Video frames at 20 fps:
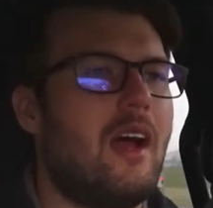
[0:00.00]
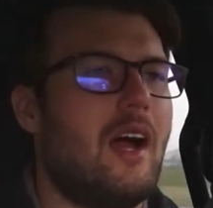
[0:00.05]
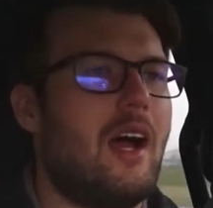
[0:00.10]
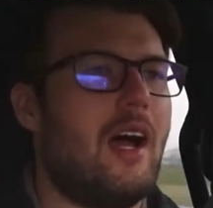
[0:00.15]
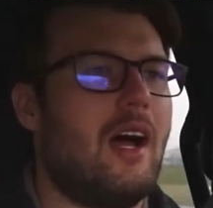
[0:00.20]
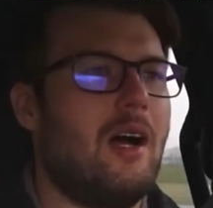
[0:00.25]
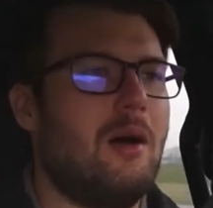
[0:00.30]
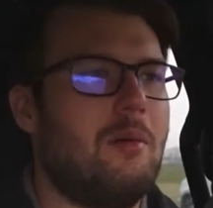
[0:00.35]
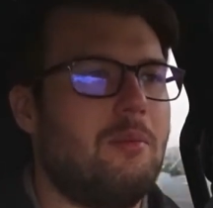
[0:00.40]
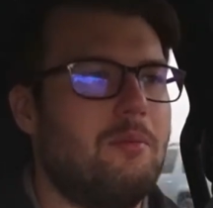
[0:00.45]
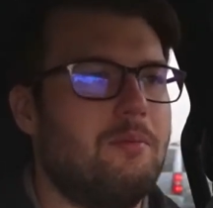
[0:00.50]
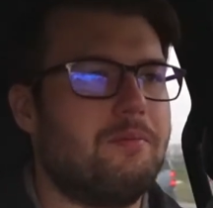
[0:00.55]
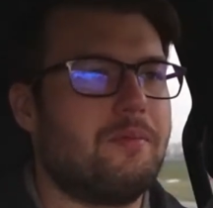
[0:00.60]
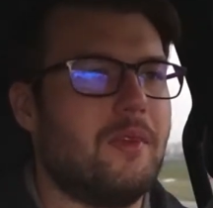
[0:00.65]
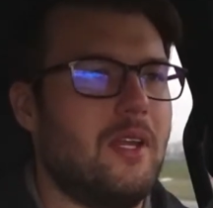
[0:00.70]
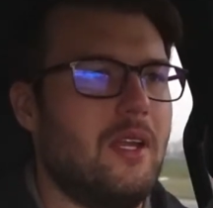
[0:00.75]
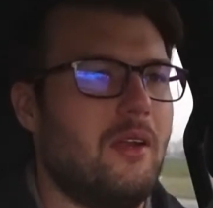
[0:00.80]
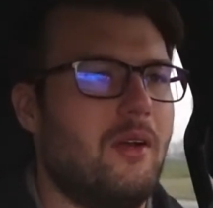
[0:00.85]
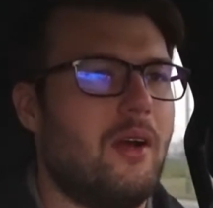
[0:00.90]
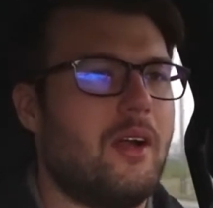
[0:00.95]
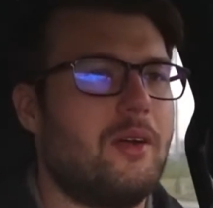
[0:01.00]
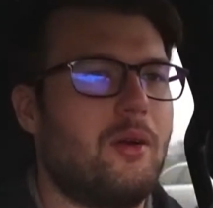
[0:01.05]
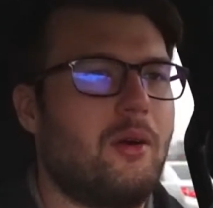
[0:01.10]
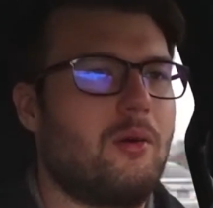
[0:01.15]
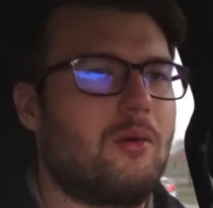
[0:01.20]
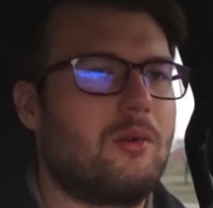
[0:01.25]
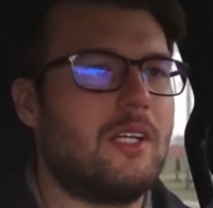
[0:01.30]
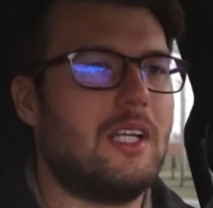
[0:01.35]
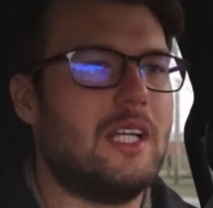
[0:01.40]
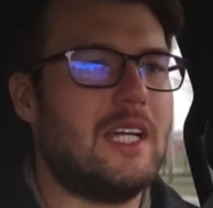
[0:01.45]
I
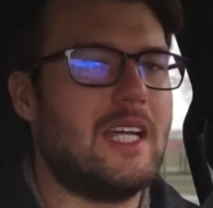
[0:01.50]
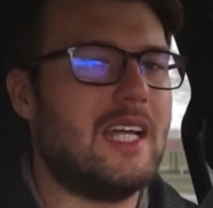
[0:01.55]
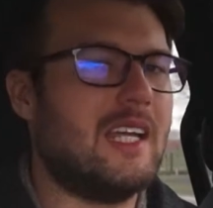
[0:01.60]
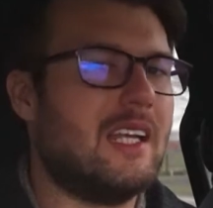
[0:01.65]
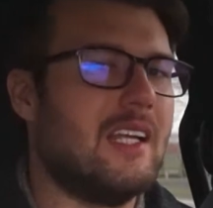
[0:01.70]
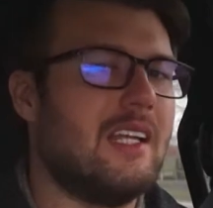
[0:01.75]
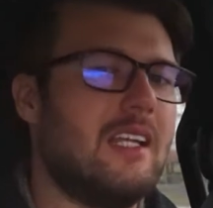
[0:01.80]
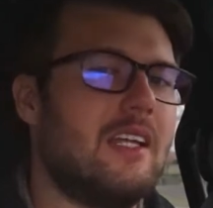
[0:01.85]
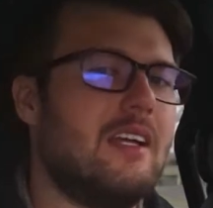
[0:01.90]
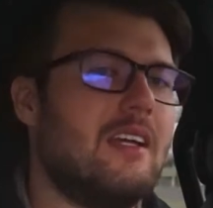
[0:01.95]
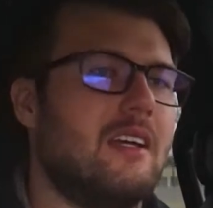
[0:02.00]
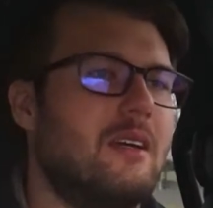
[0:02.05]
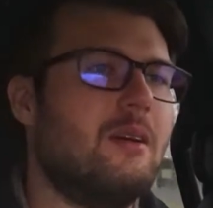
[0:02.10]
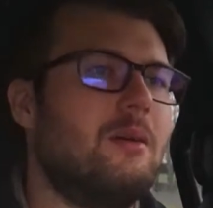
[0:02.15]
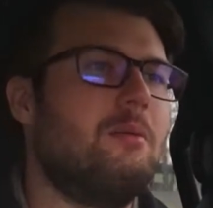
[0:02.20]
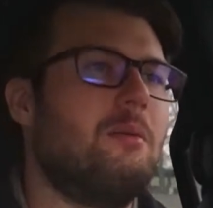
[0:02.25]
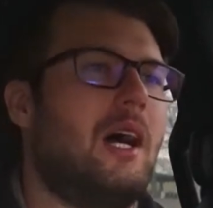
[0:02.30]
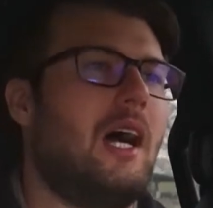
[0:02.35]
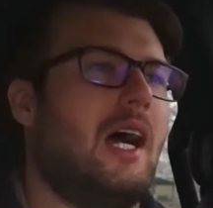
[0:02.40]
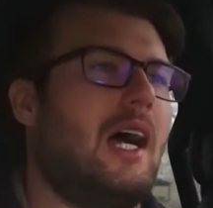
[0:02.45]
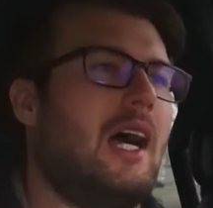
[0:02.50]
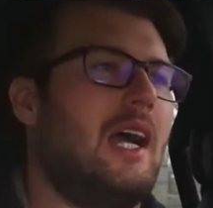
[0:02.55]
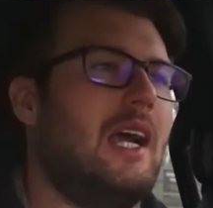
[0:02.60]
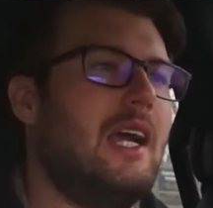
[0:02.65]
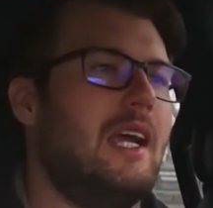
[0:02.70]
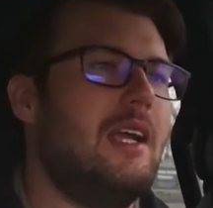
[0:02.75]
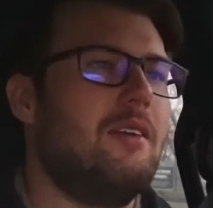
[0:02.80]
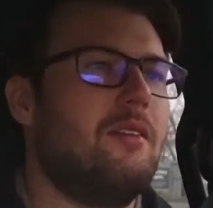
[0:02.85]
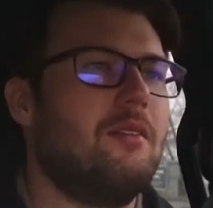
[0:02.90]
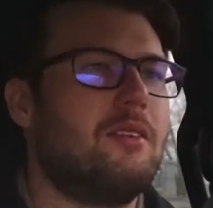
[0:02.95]
don't really eat in them.
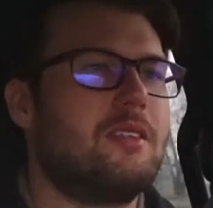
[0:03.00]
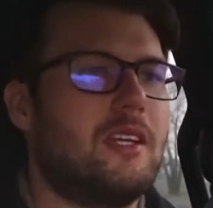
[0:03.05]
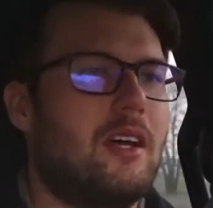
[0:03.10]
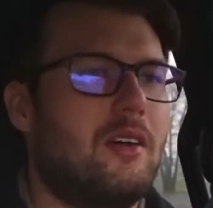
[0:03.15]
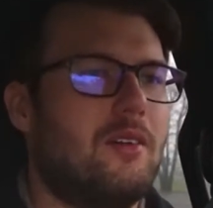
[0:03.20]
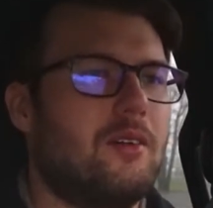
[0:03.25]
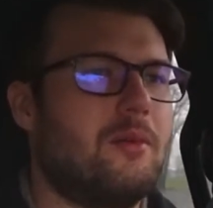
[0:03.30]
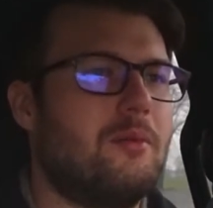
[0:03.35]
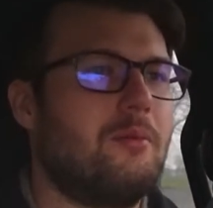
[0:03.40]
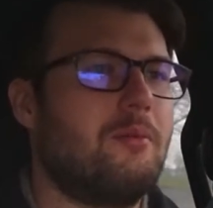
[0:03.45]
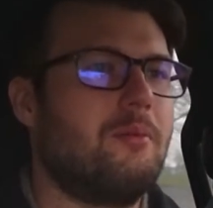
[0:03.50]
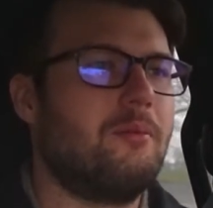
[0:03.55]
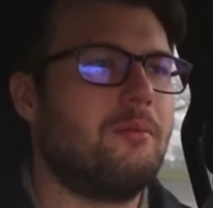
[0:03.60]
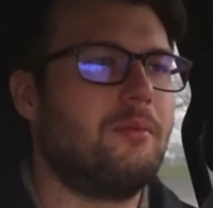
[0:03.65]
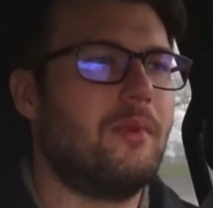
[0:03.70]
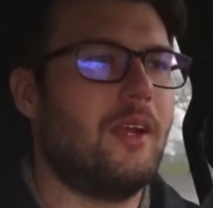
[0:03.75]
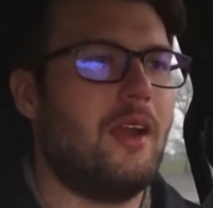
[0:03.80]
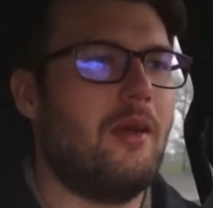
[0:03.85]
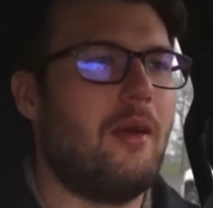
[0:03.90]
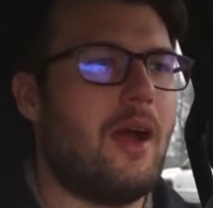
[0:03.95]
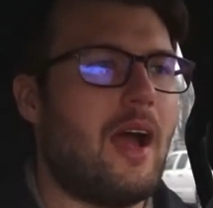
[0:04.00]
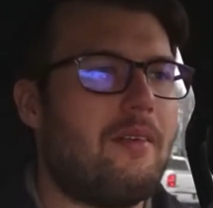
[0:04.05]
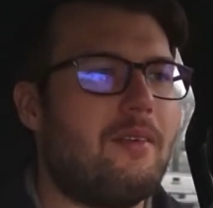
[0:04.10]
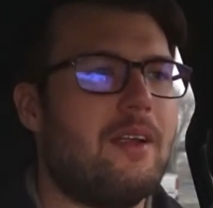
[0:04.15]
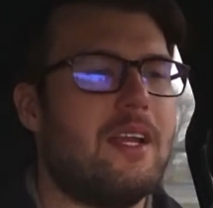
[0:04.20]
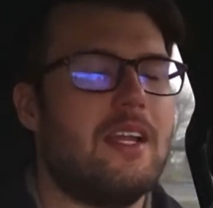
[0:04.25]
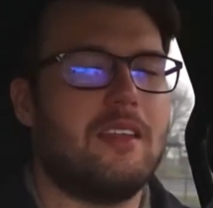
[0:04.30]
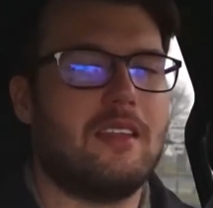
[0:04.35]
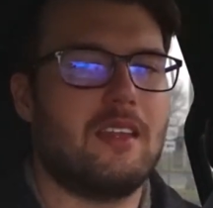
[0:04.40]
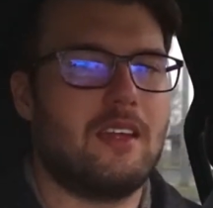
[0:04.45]
I seldom, have
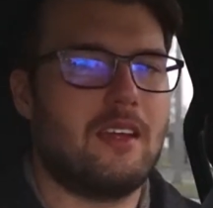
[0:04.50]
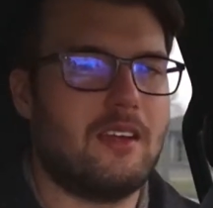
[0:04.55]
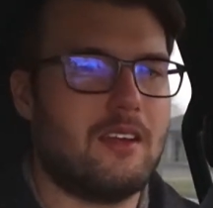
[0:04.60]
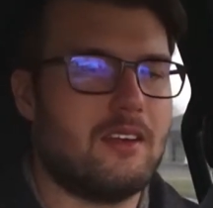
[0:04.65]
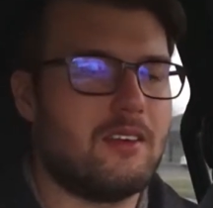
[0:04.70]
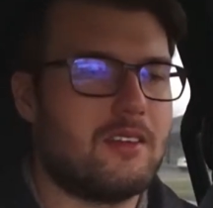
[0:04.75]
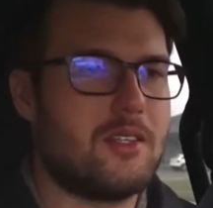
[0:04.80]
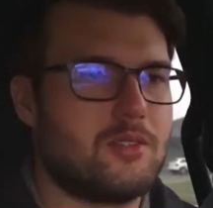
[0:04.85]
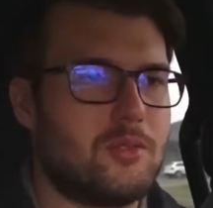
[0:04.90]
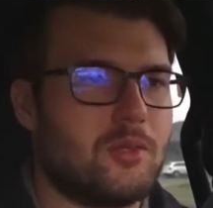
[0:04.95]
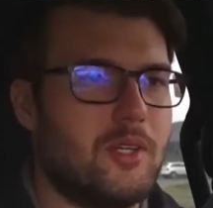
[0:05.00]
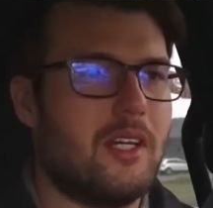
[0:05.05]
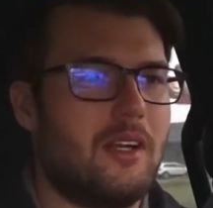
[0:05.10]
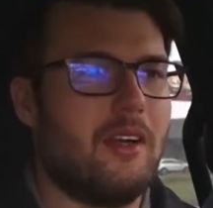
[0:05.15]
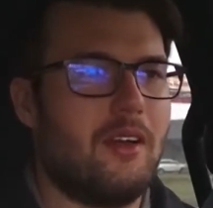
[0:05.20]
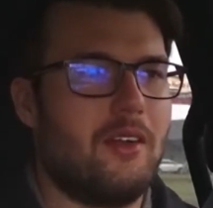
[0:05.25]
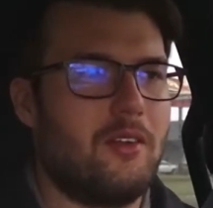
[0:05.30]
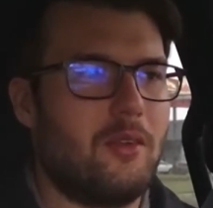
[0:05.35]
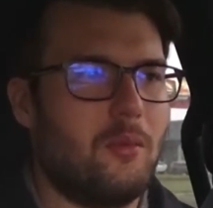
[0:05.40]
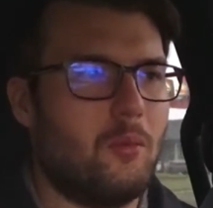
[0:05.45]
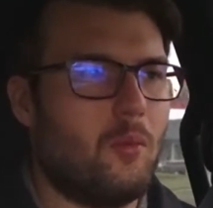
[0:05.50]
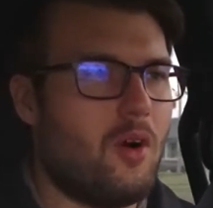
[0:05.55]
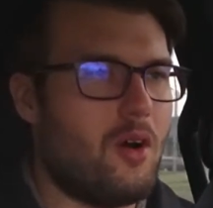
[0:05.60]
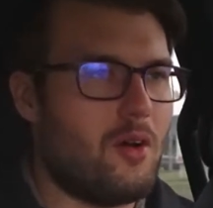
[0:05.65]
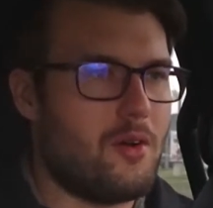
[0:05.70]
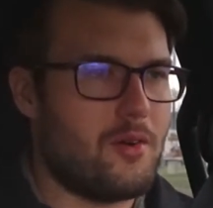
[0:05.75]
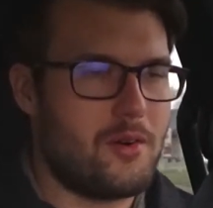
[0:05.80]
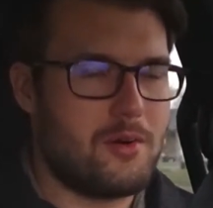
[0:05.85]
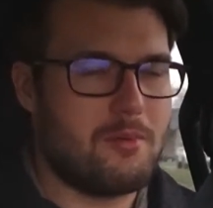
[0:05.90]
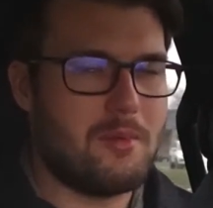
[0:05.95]
anything to drink other than
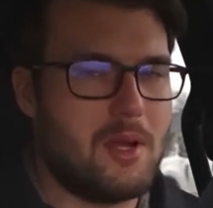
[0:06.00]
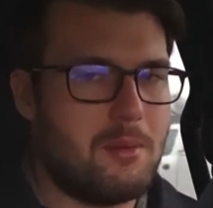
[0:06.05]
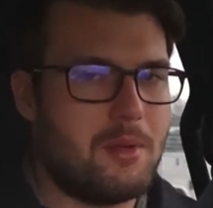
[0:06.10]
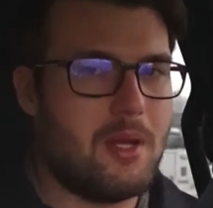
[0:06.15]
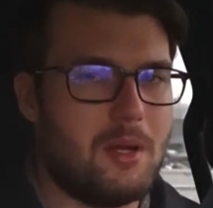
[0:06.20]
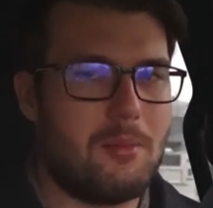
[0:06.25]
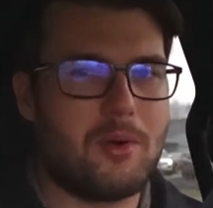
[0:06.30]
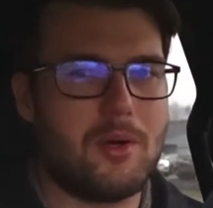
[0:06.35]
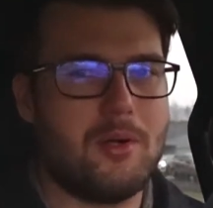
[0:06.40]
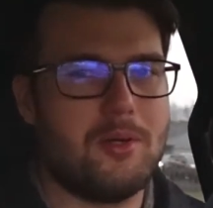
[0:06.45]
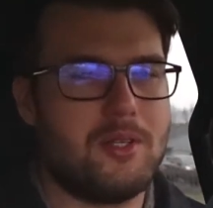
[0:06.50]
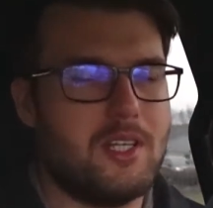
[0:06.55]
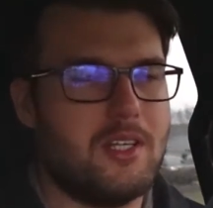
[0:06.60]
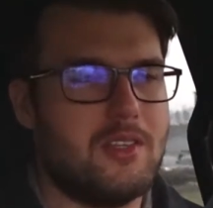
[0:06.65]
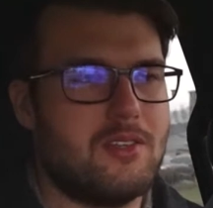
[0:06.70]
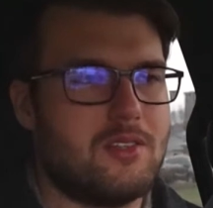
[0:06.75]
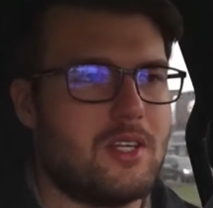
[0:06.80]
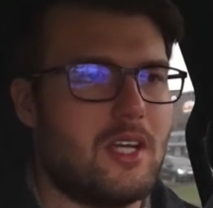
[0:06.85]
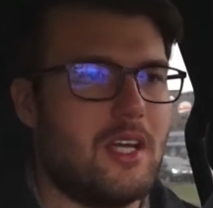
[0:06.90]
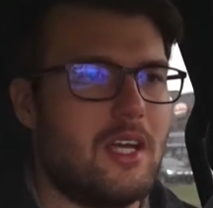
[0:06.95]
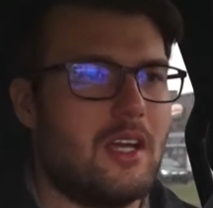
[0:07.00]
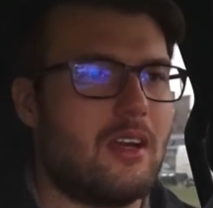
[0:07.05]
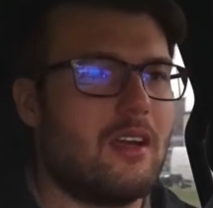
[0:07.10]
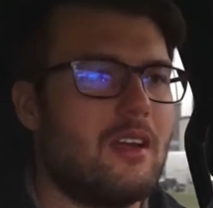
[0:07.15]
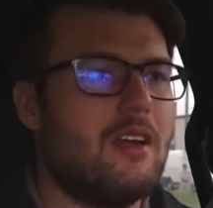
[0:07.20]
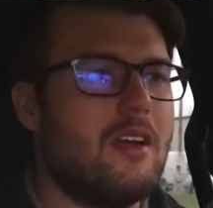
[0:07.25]
water and maybe a protein shake.